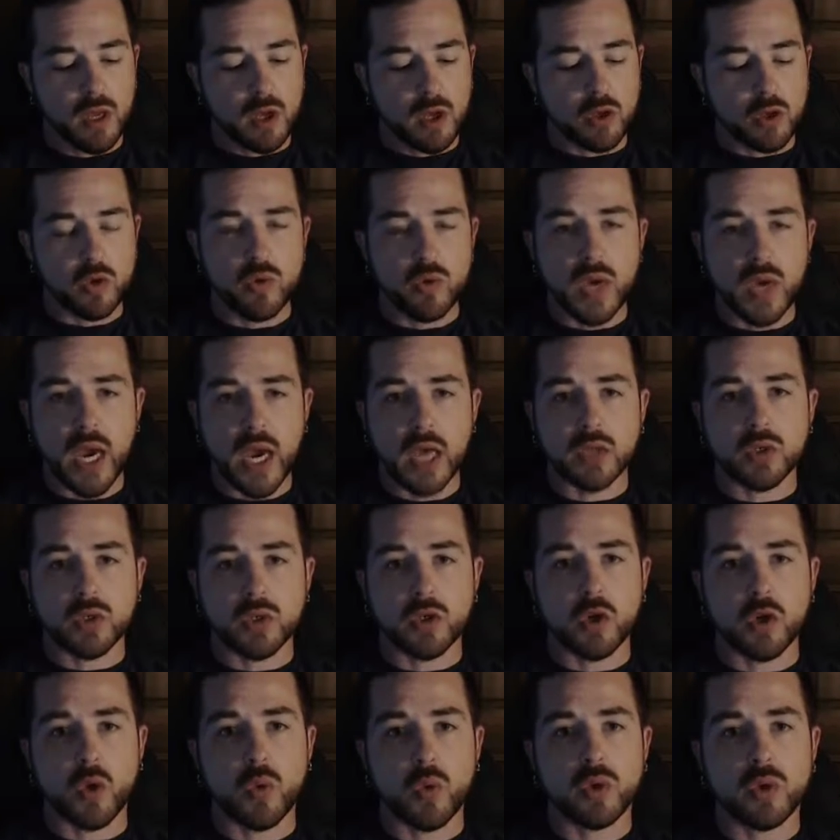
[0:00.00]
You guys are
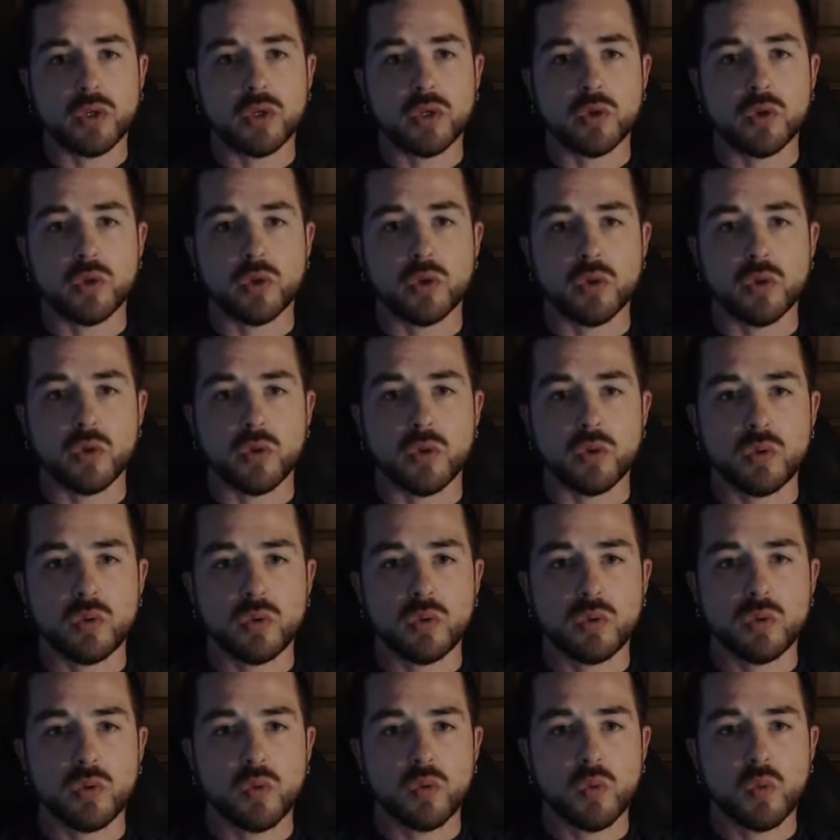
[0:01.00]
going to do
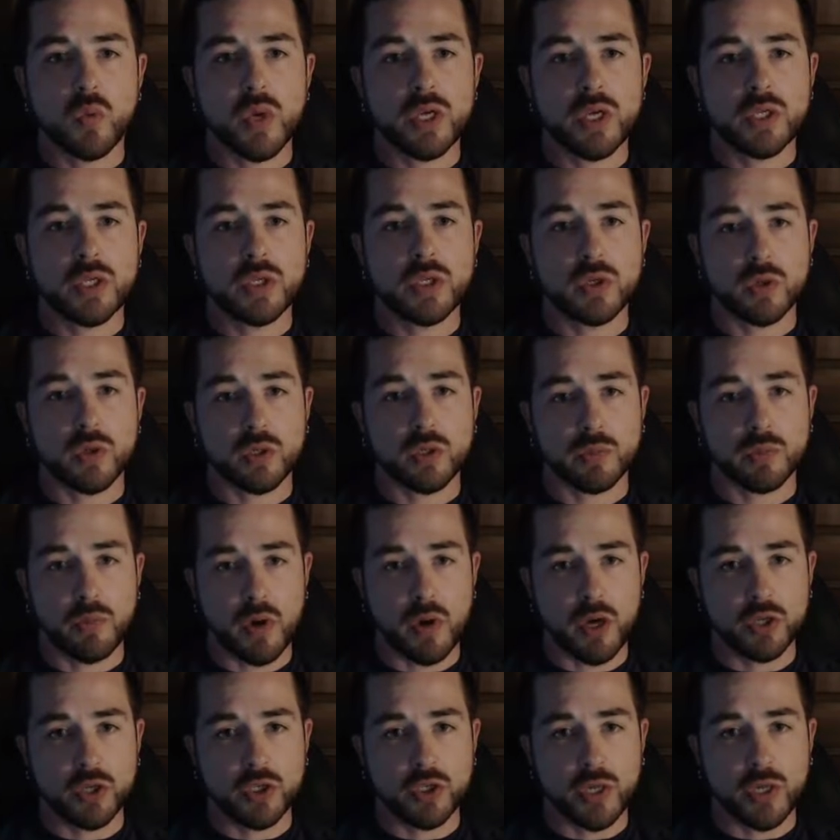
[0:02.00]
research
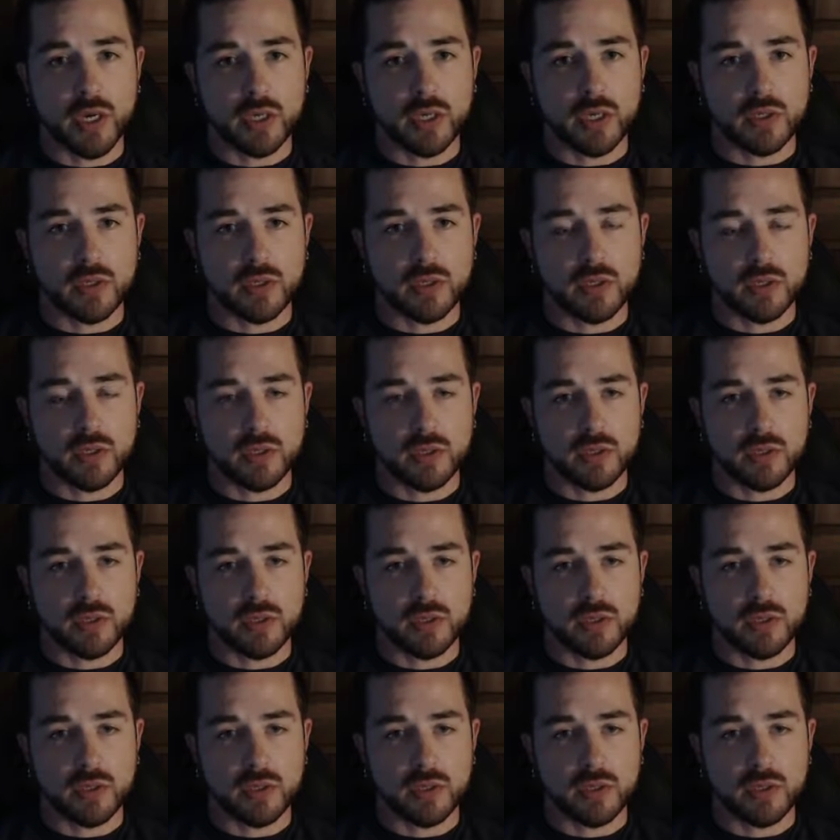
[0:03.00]
projects.